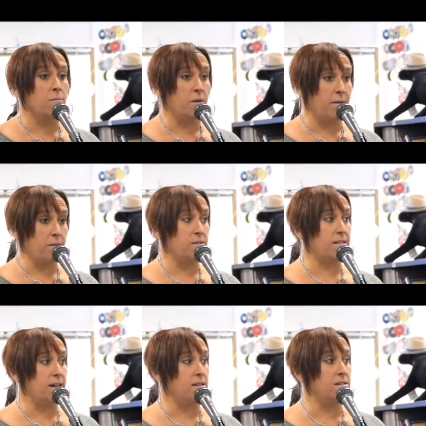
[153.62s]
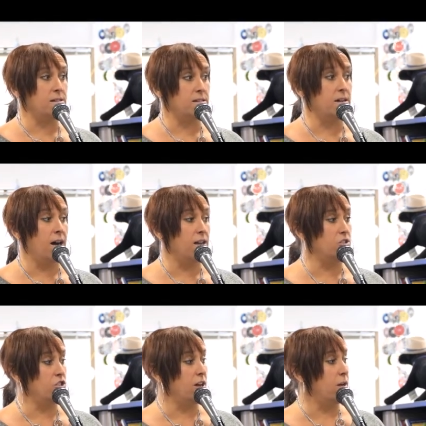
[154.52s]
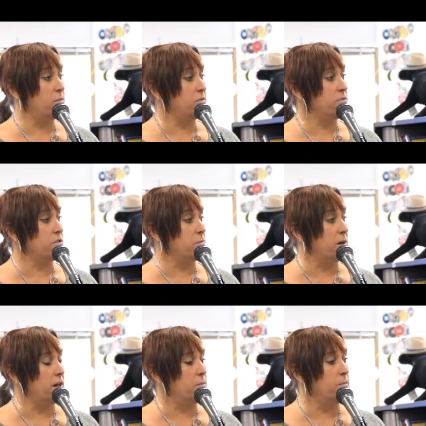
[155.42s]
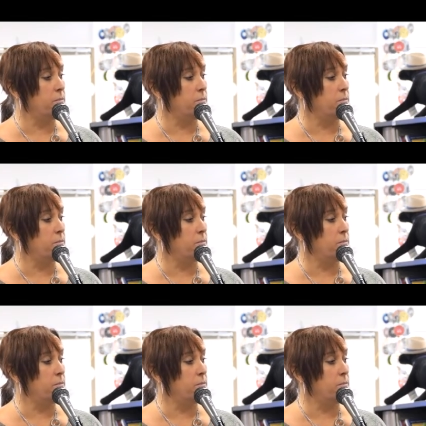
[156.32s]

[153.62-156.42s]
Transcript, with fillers: My mom's dad did odd jobs for the mob.